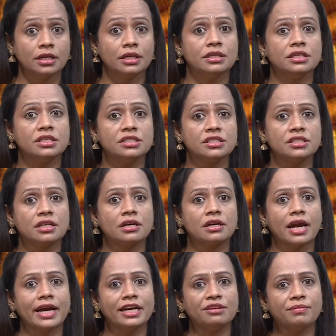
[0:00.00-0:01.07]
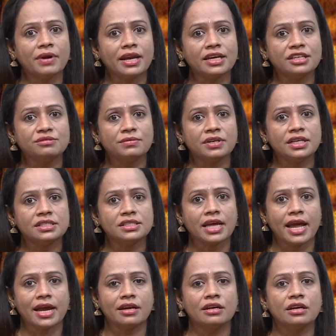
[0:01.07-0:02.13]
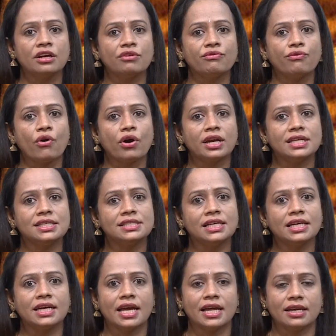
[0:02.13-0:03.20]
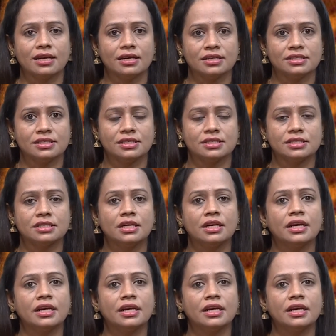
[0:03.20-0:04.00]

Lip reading: digital right management, and forensic analysis.